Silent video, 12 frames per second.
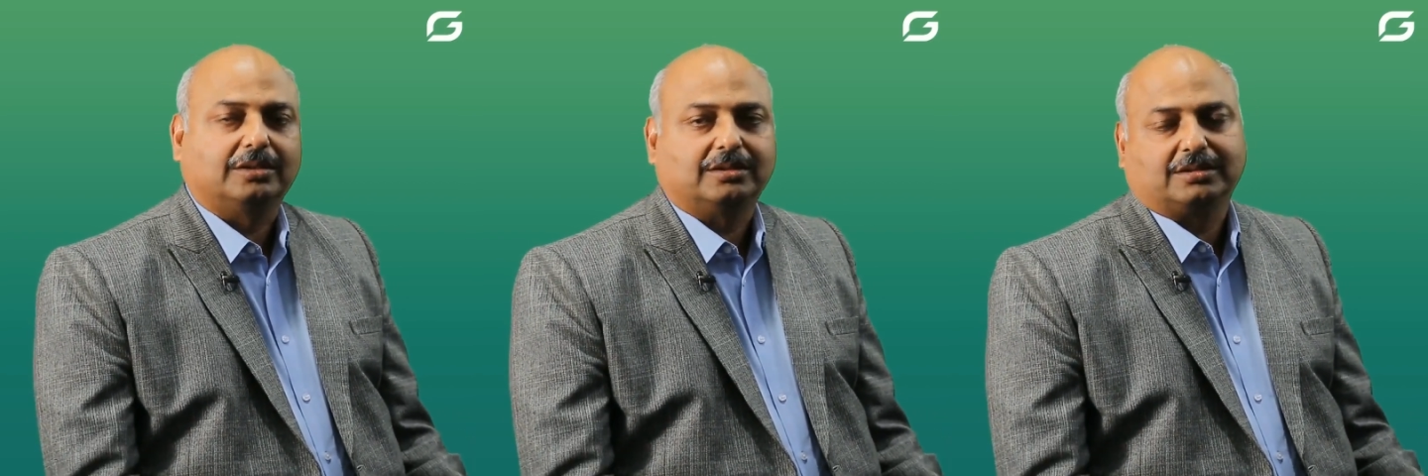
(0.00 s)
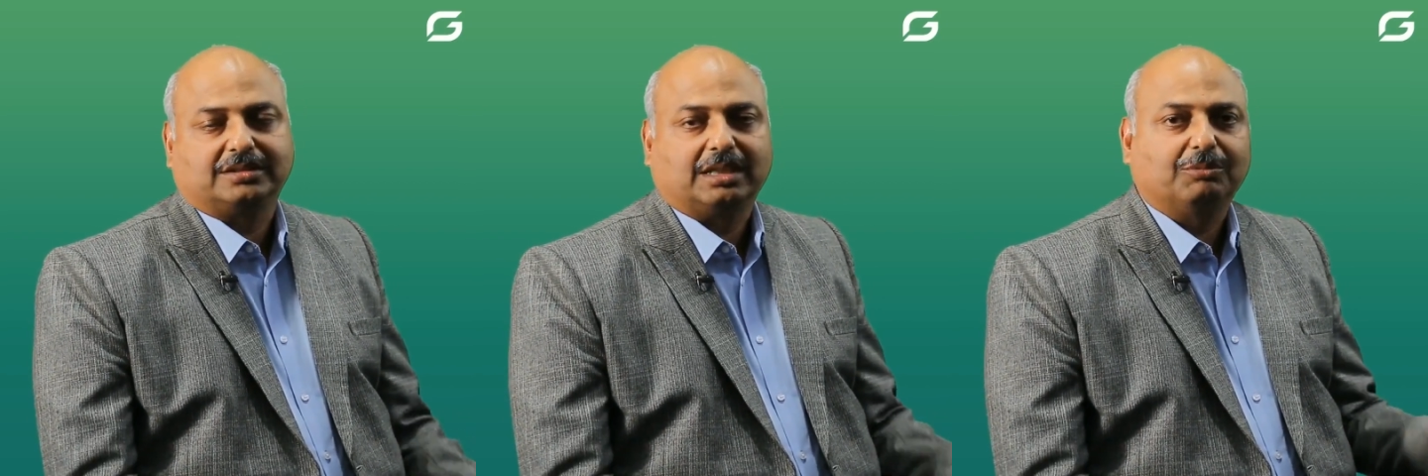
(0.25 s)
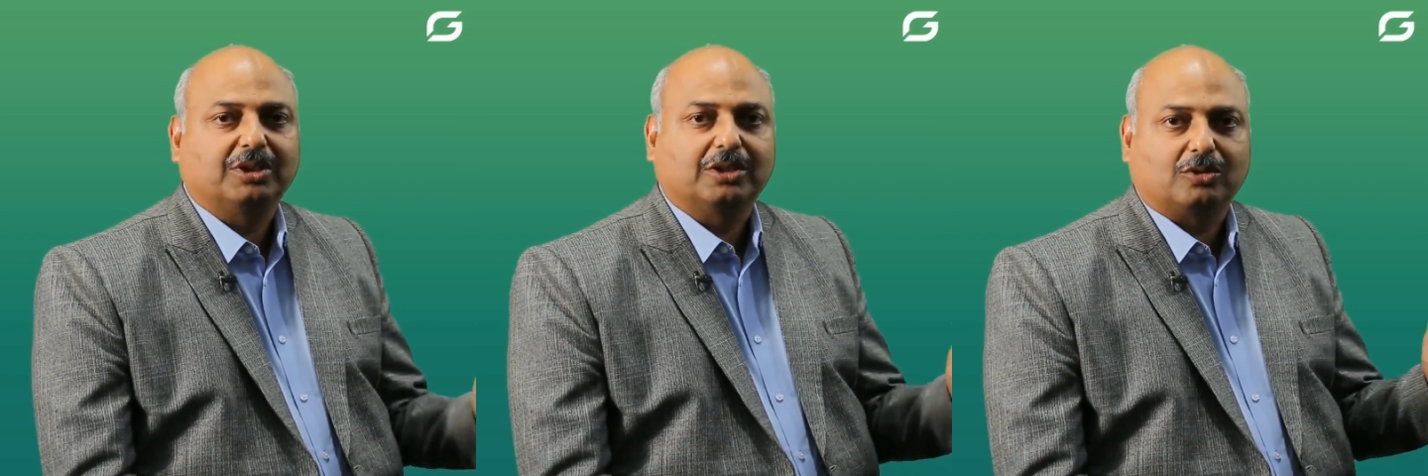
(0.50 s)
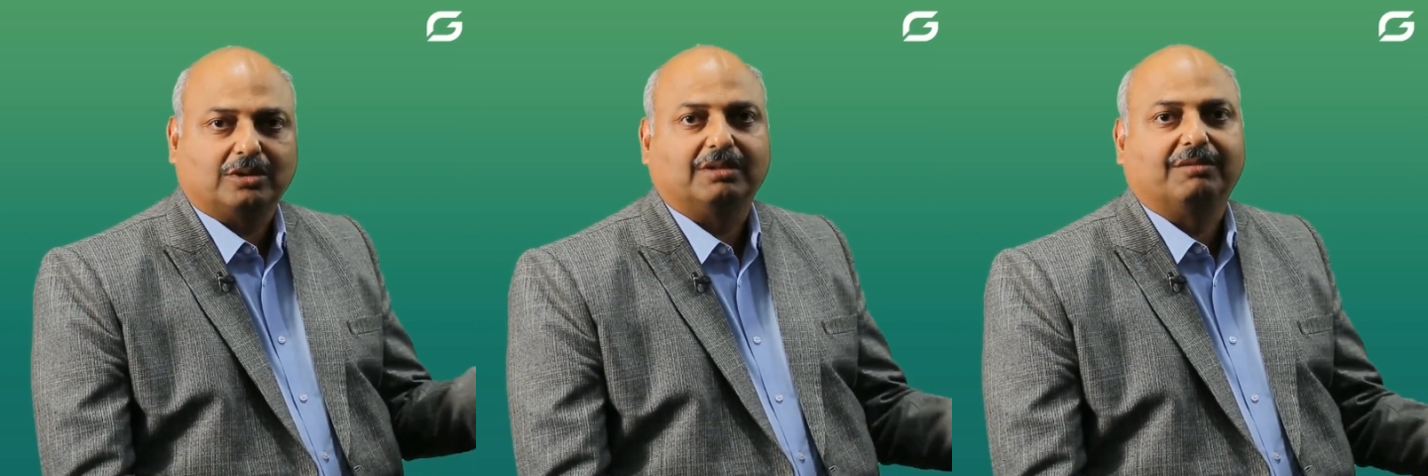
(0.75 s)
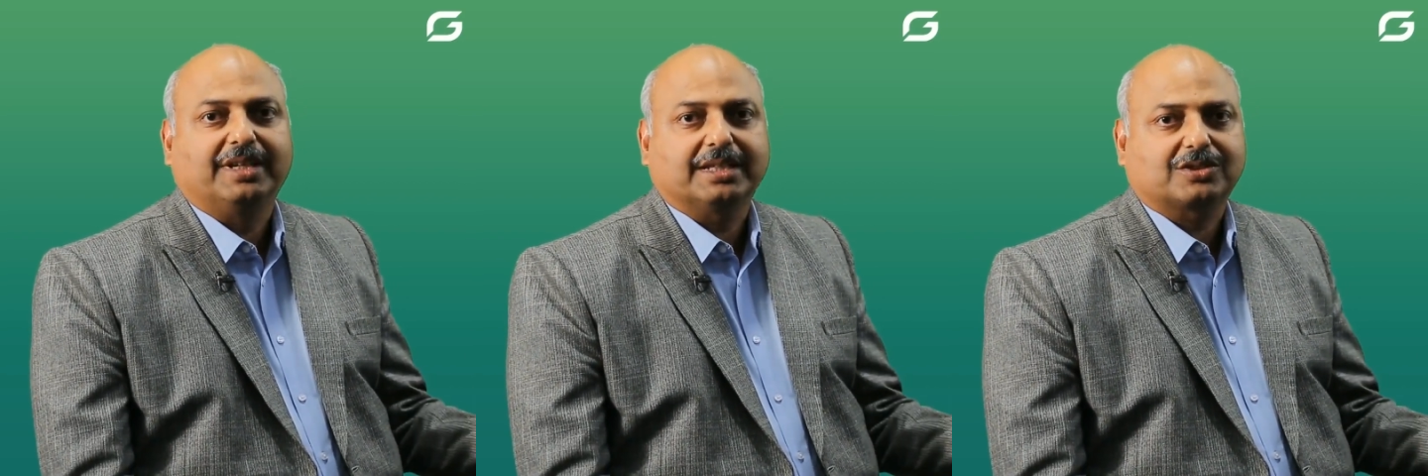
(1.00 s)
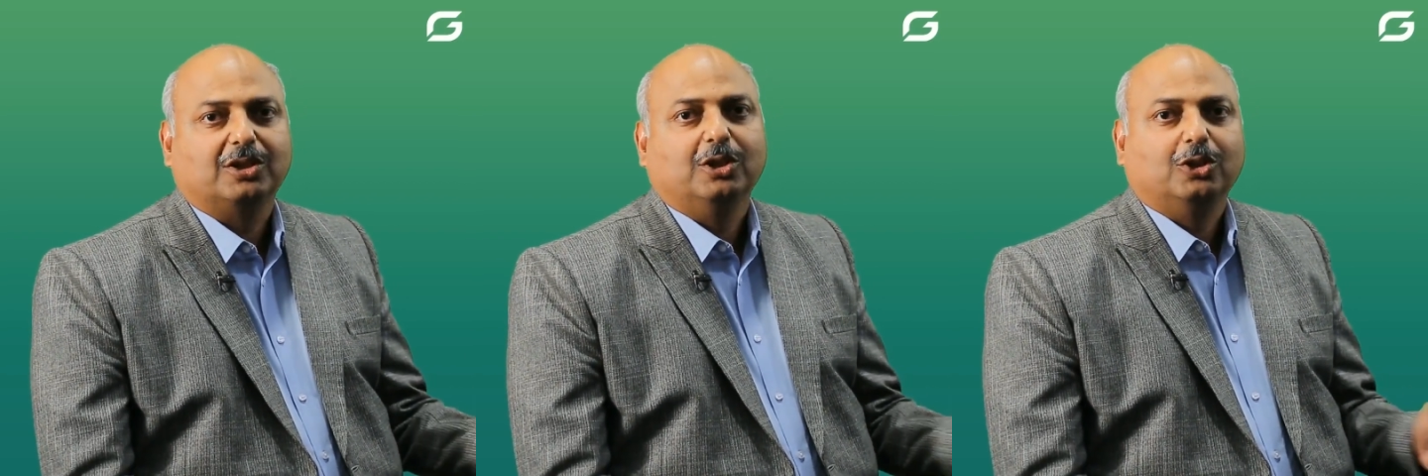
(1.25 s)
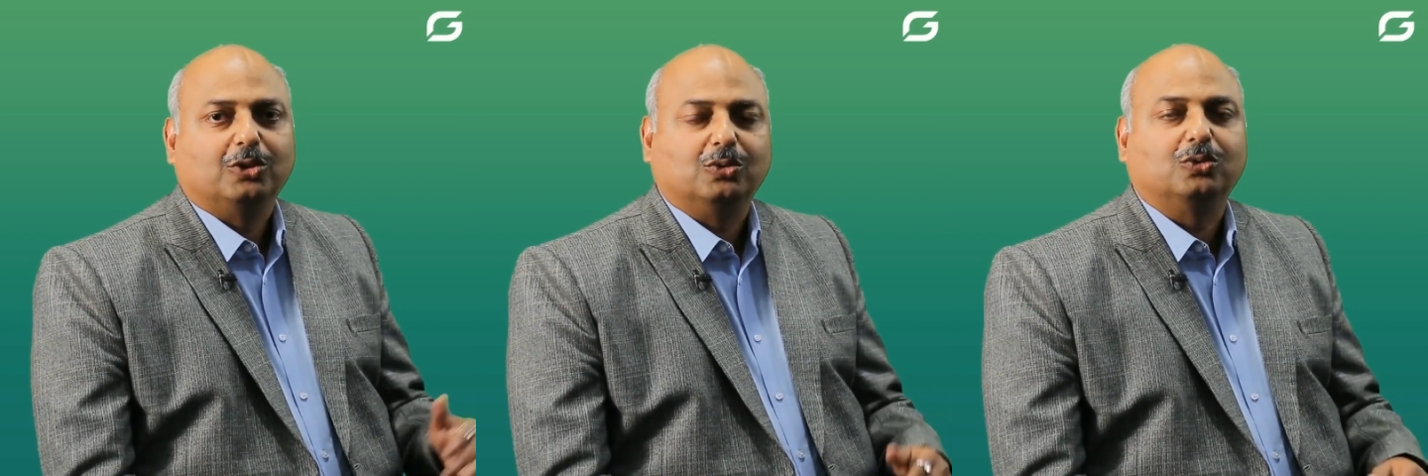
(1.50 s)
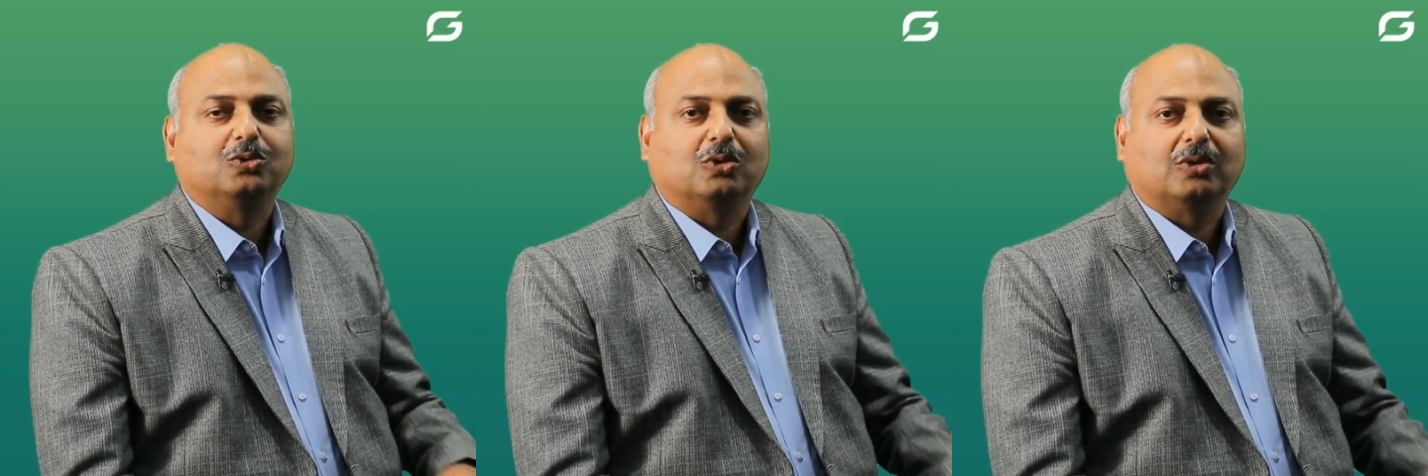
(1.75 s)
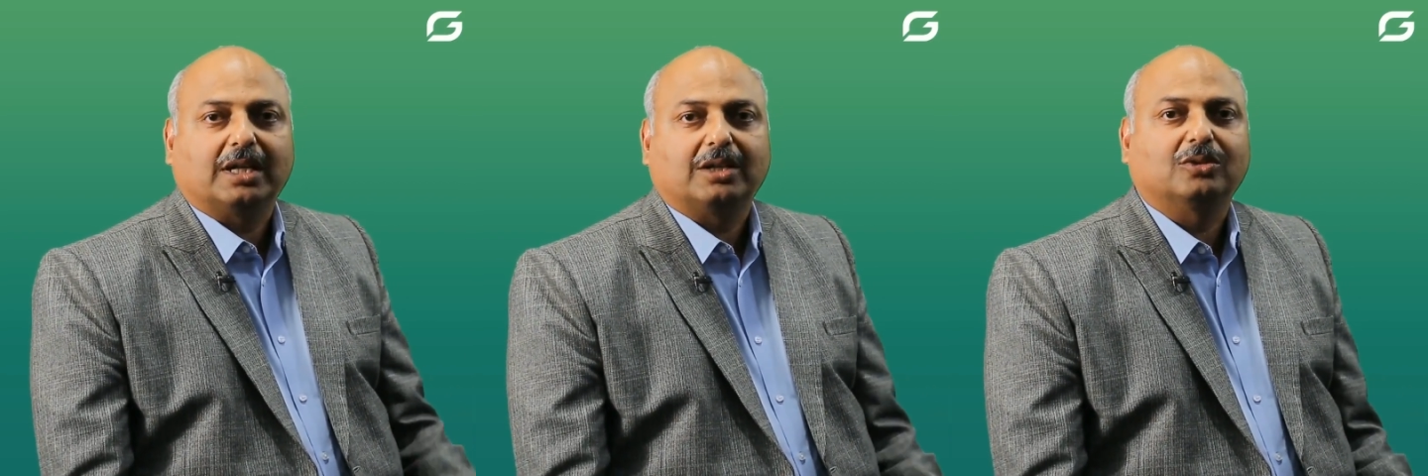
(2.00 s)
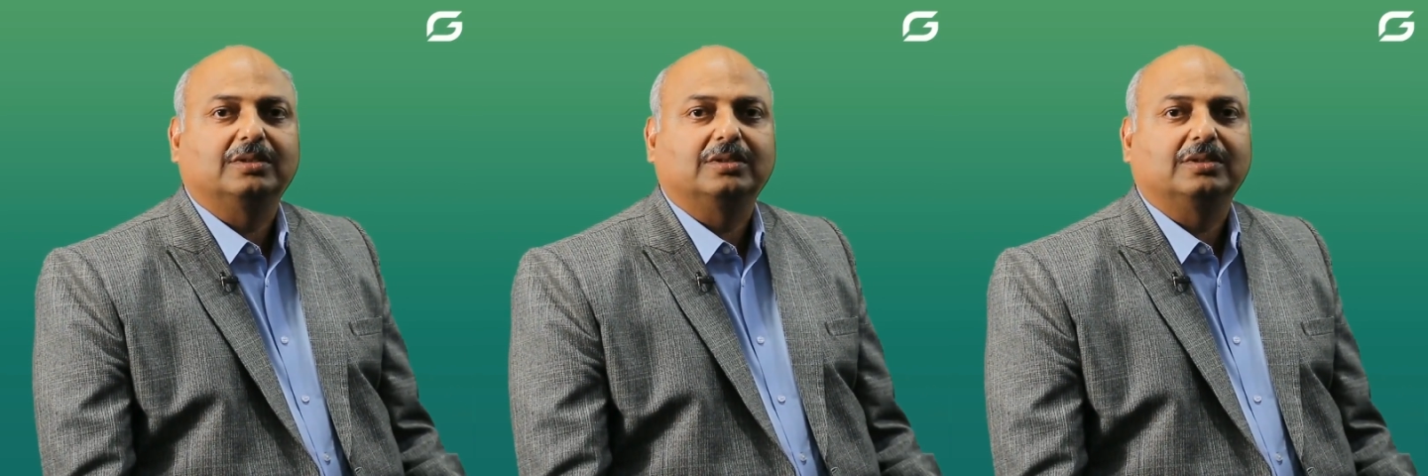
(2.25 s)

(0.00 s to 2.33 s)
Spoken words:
Jamnagar on the west to Jorhat